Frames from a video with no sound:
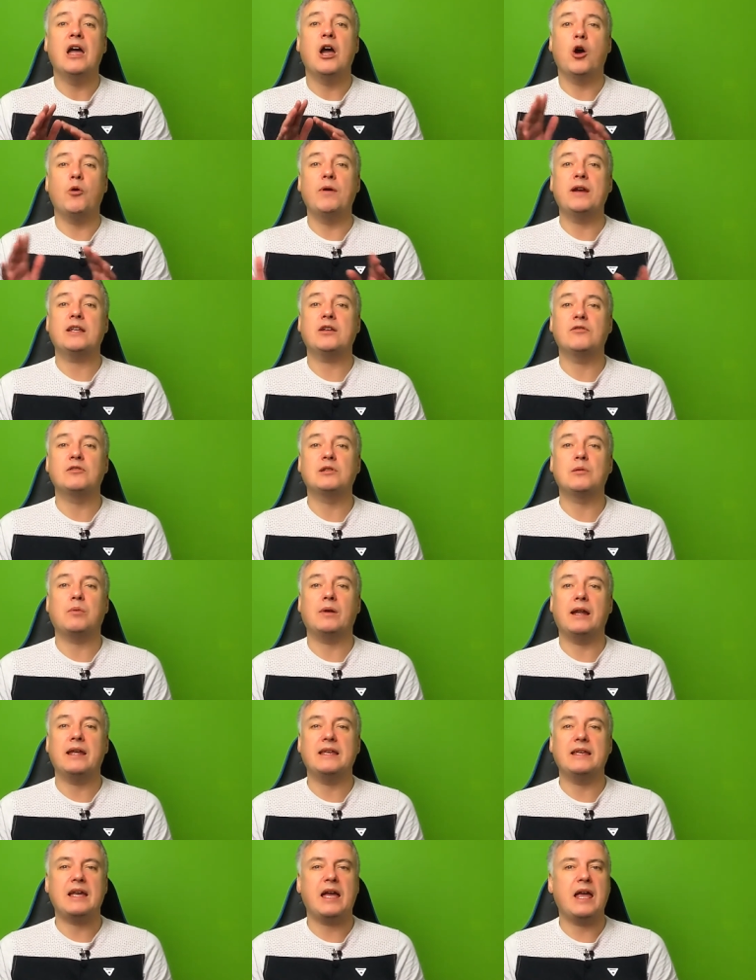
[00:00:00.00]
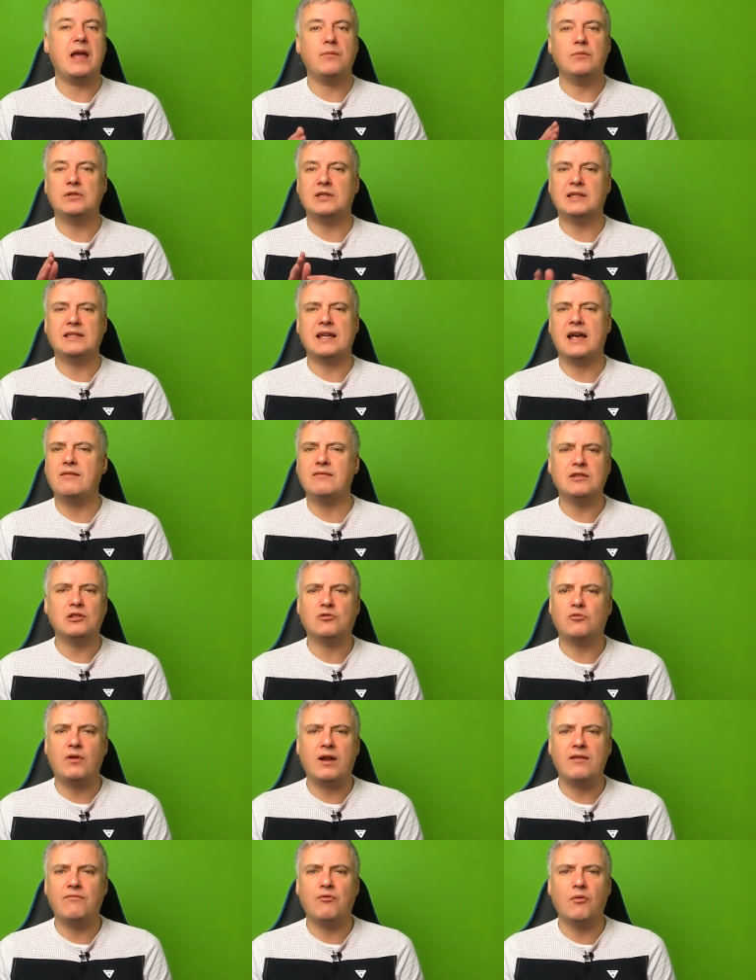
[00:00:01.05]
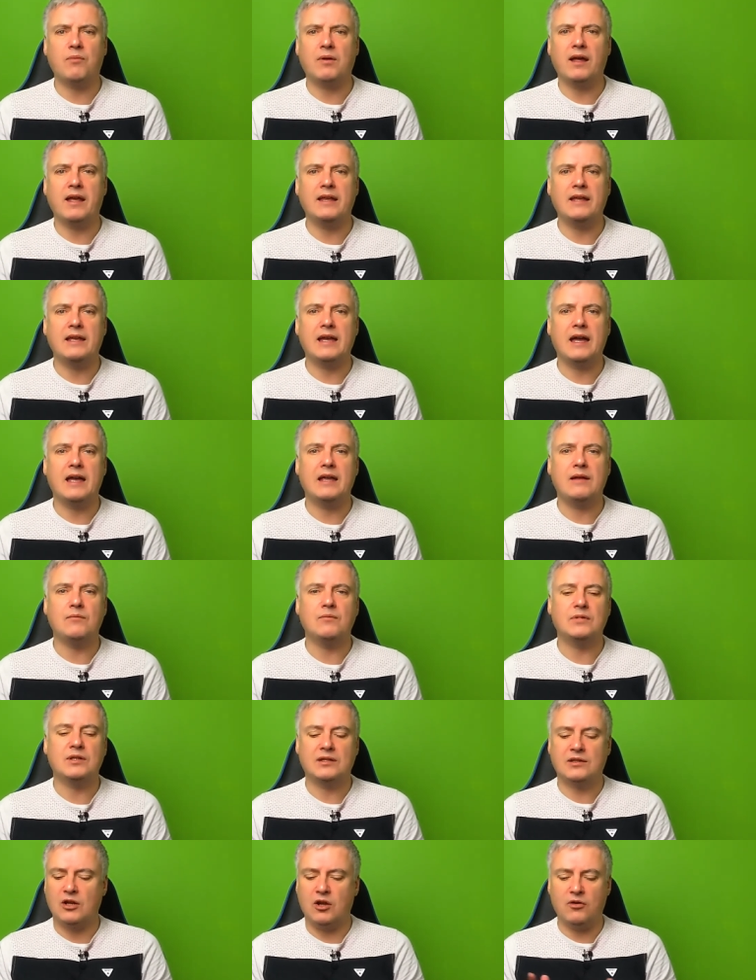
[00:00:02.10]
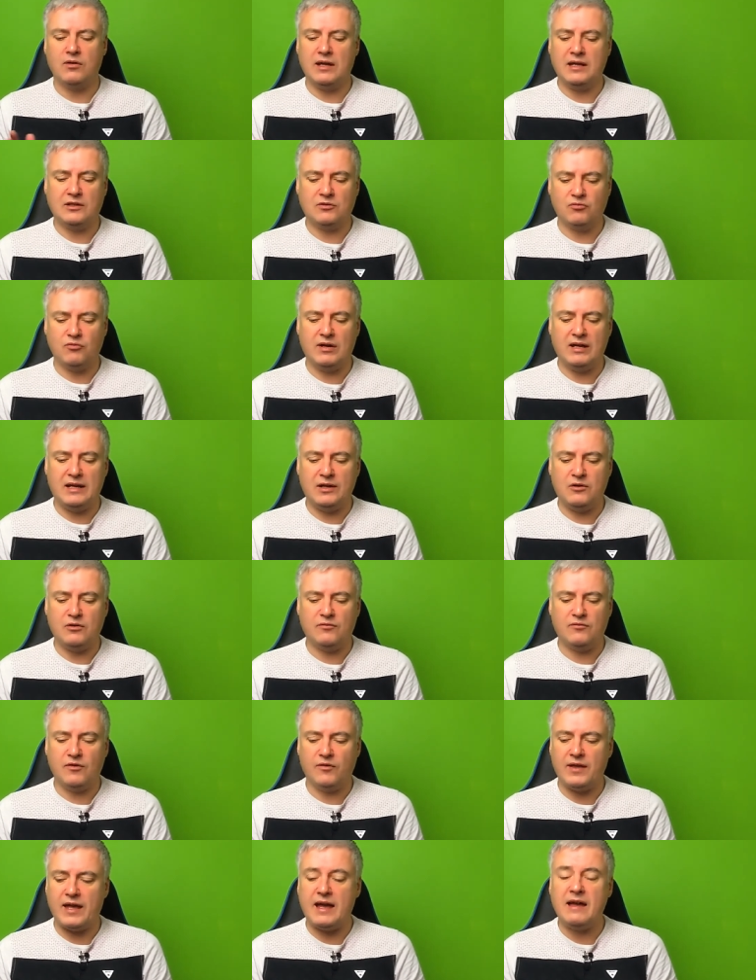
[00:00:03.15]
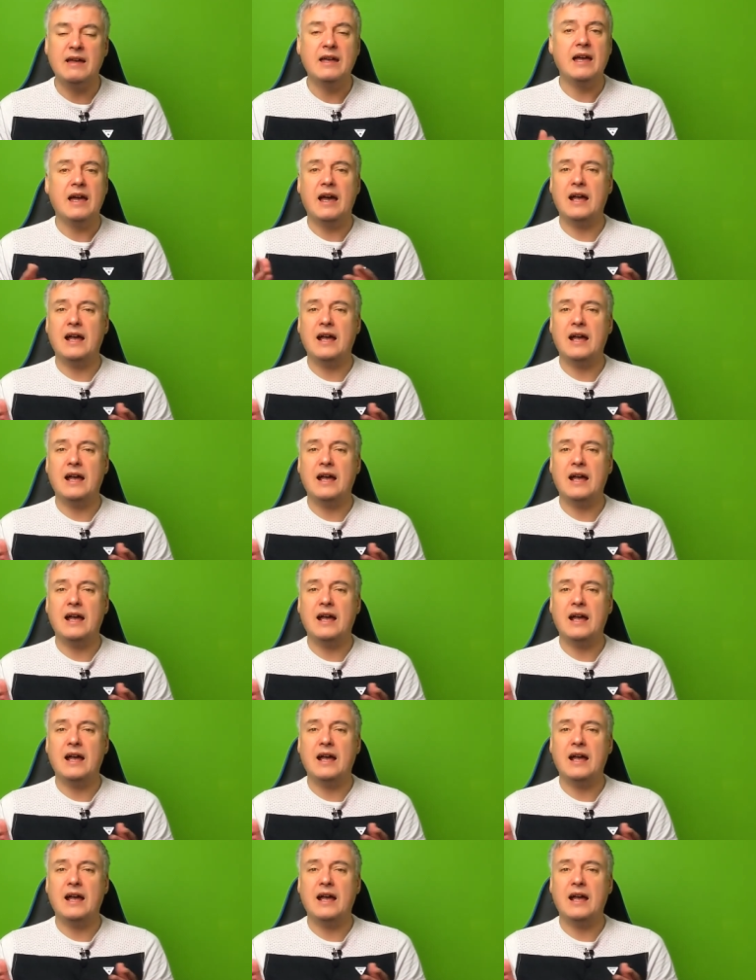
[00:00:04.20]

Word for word: And when it comes to playing games, the sound is great for playing games, so it's really good for that.